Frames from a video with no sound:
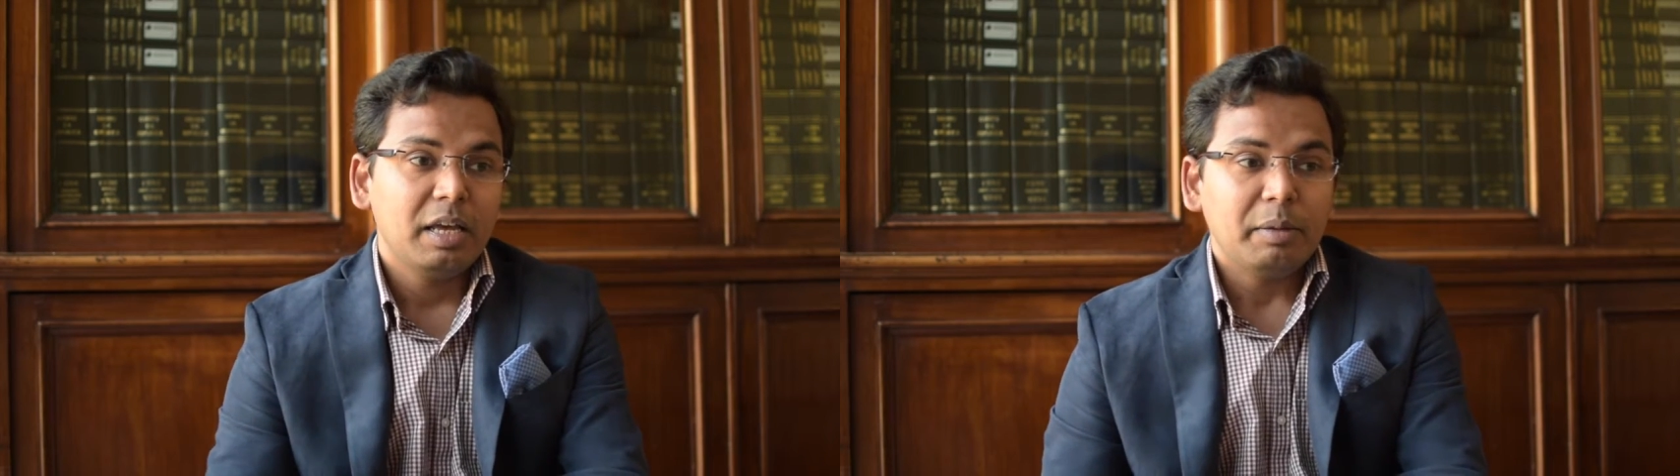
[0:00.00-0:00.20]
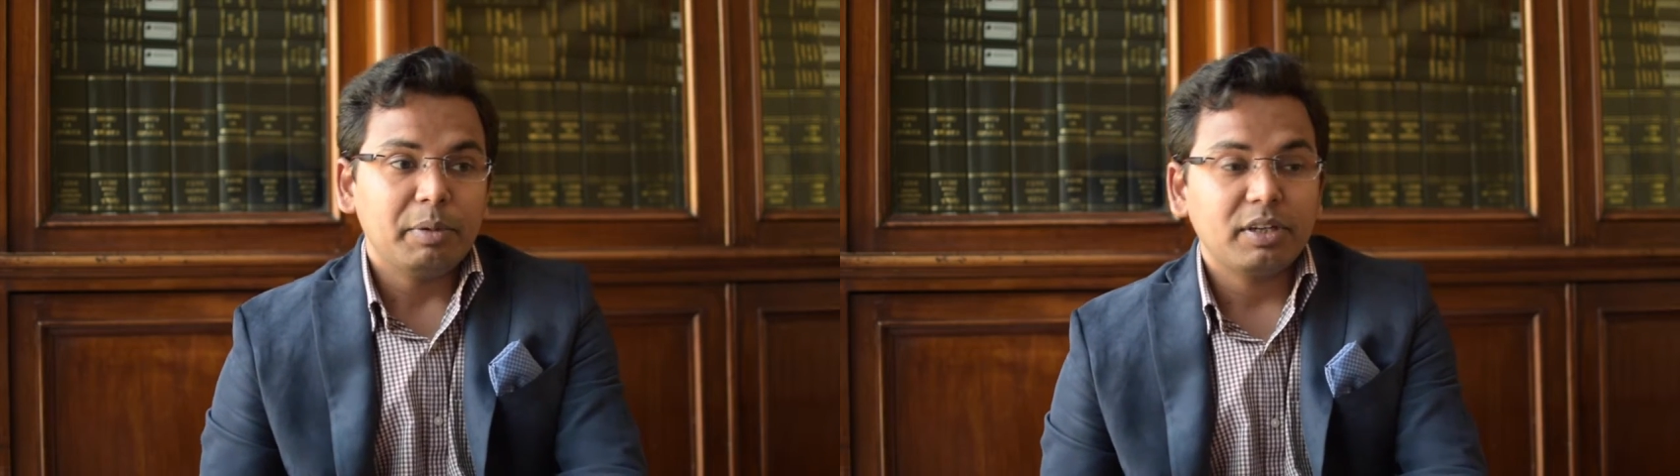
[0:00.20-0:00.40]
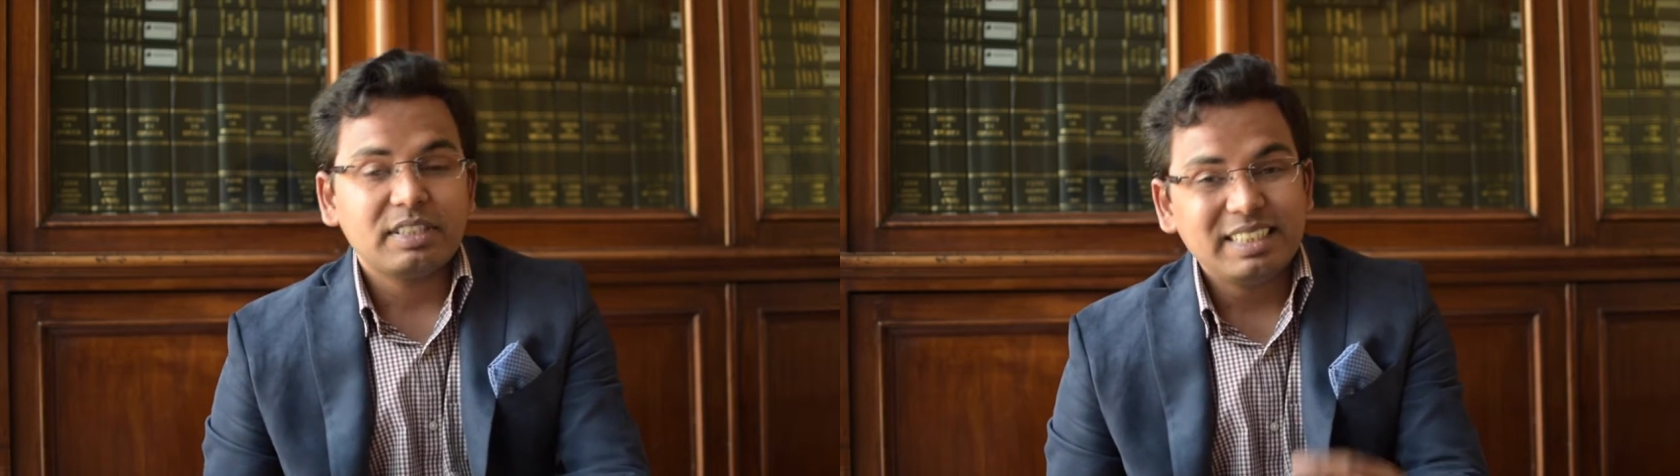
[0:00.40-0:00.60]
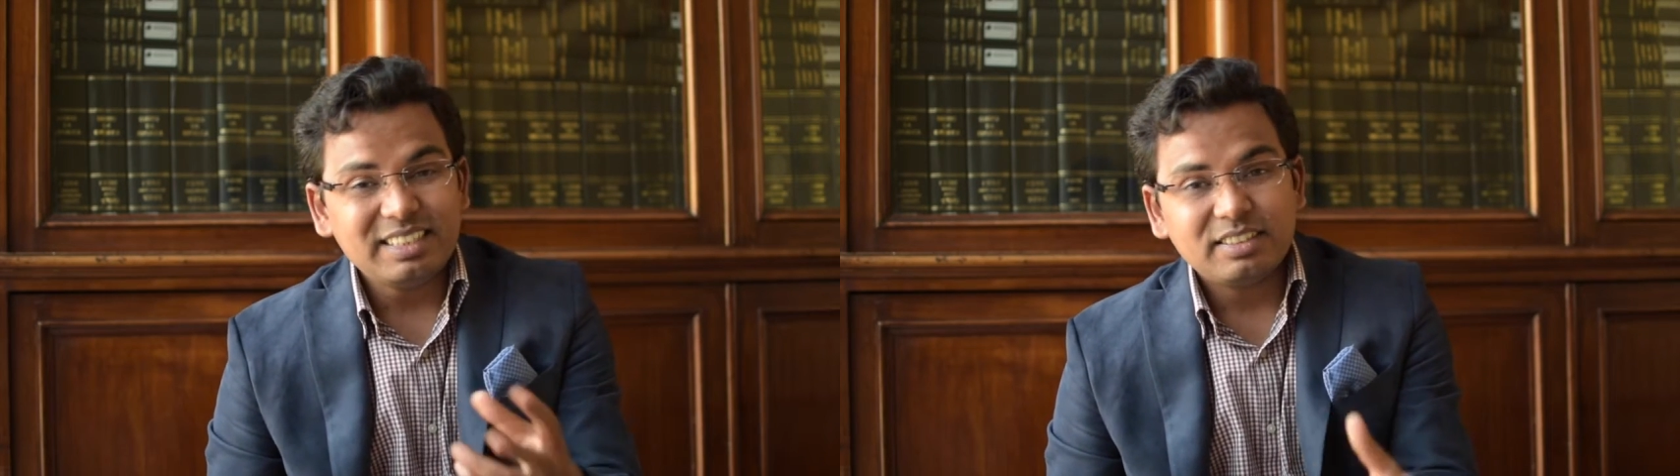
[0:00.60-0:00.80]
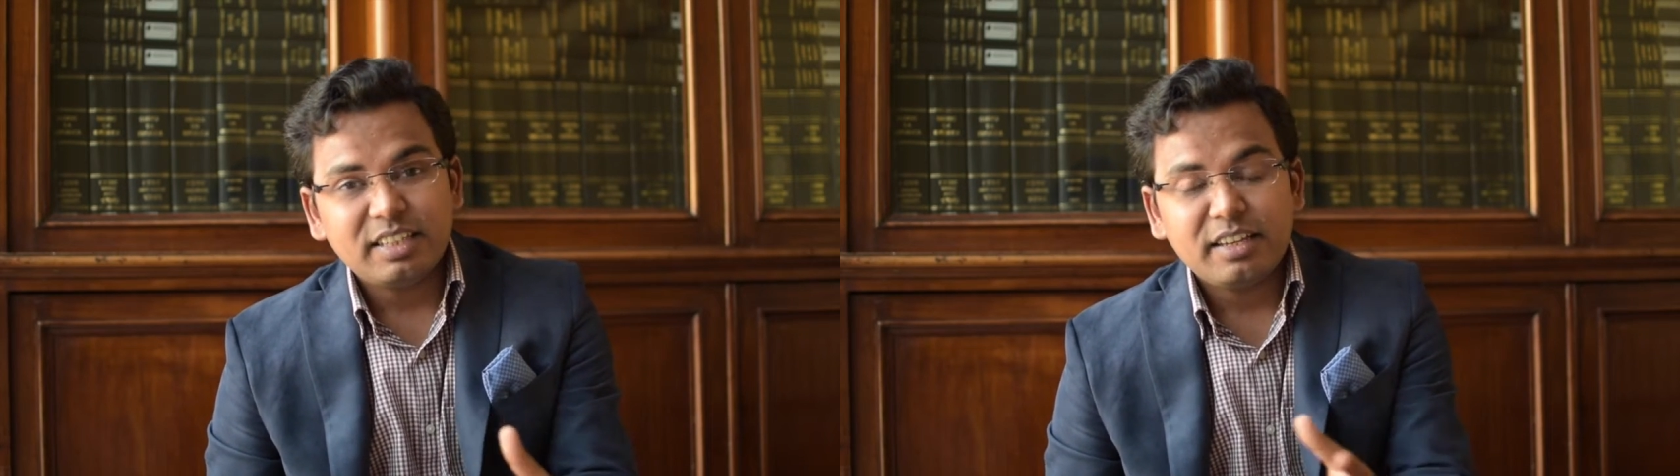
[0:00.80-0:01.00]
because
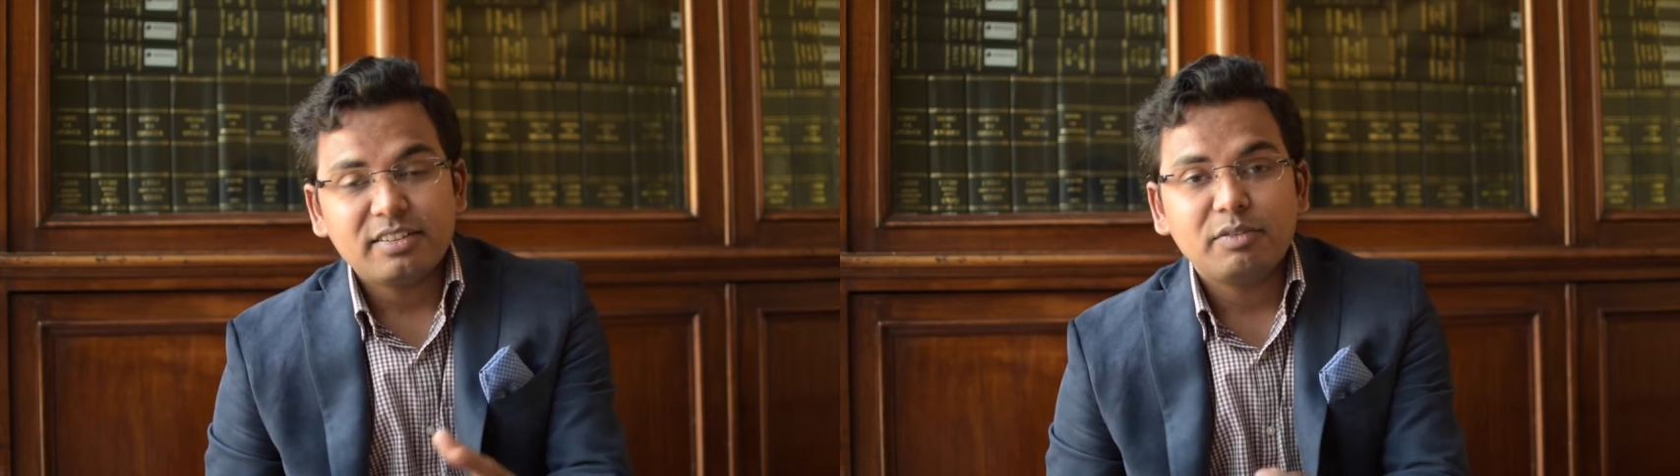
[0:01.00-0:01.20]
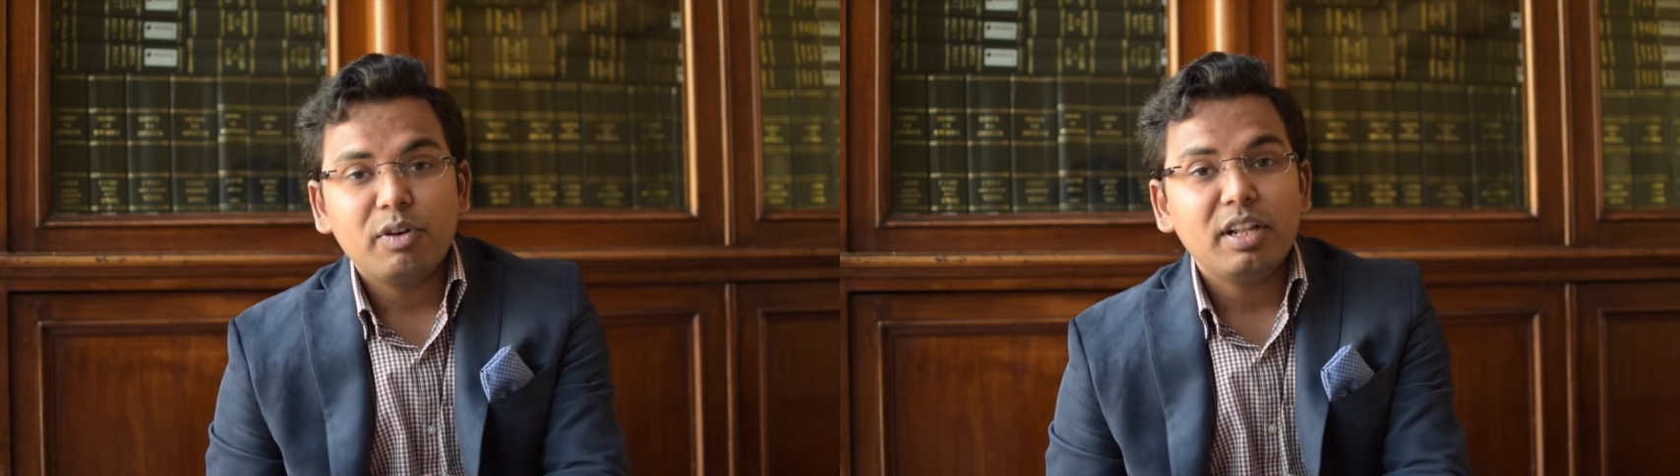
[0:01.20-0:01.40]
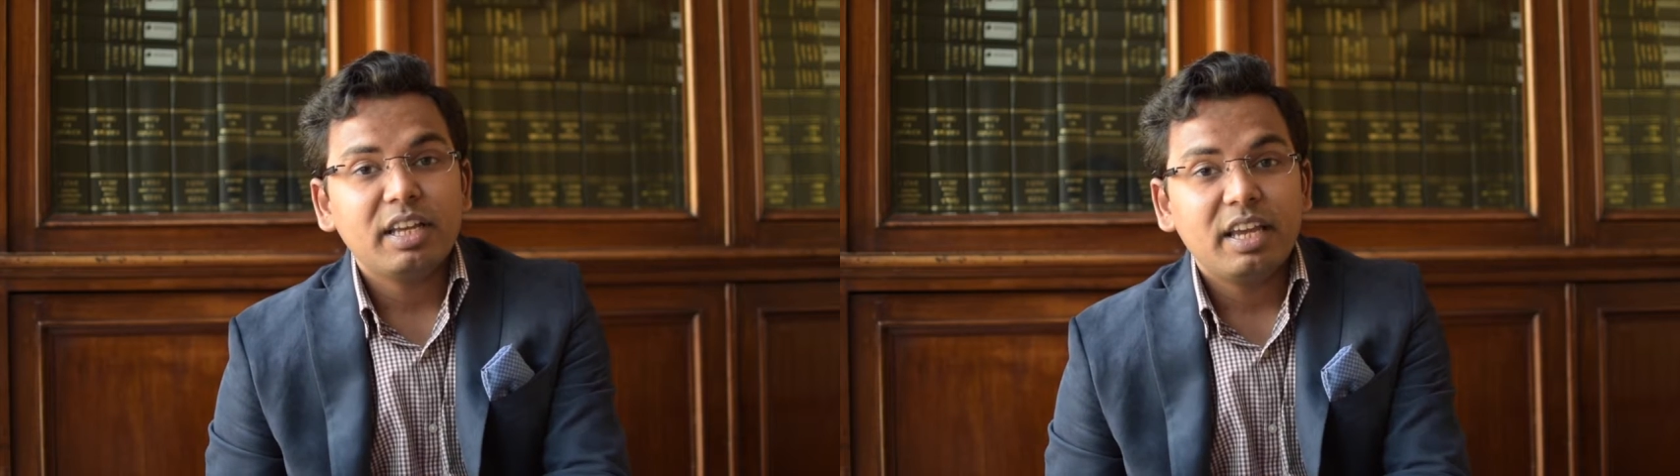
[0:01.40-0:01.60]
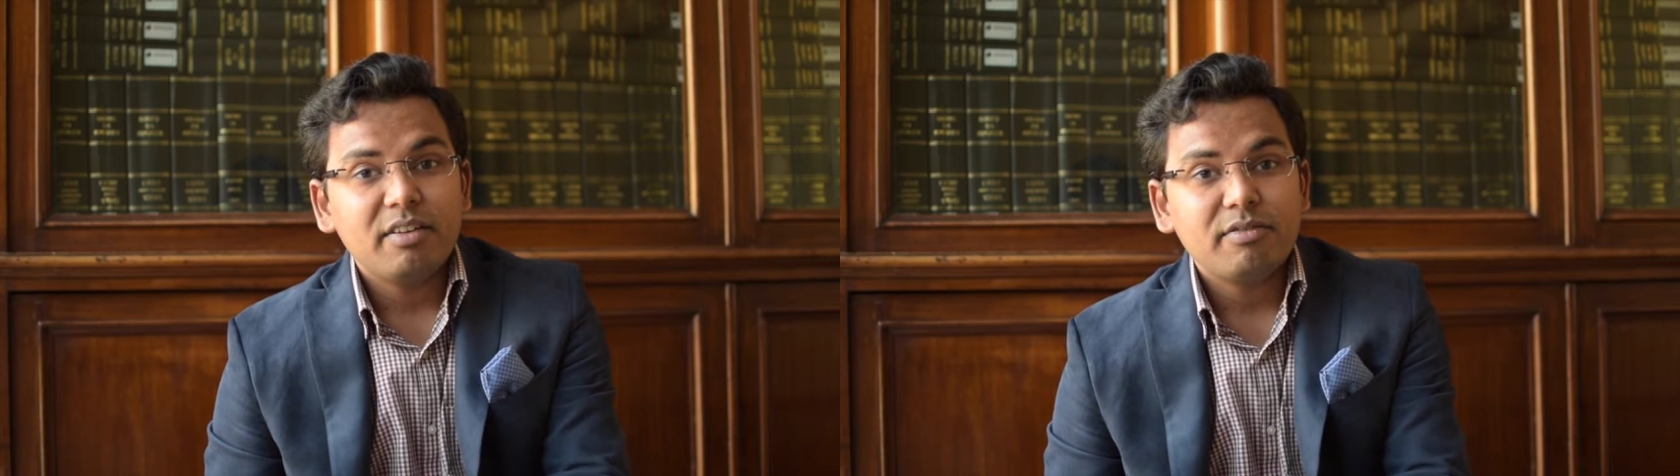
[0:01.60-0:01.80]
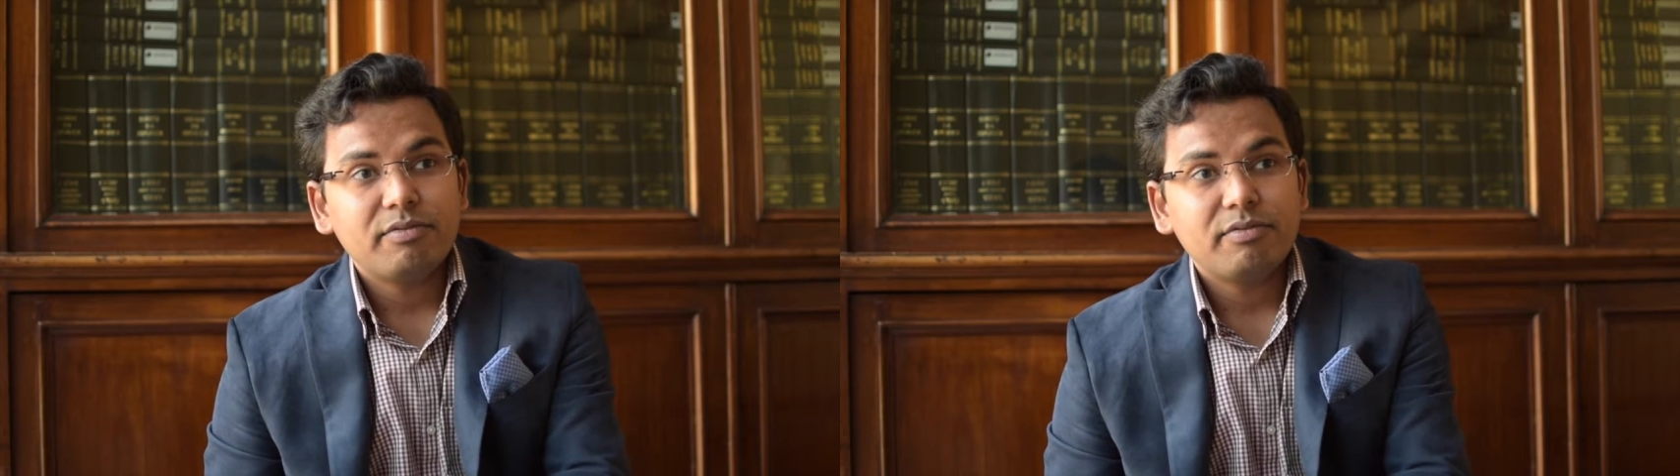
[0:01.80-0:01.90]
these things will give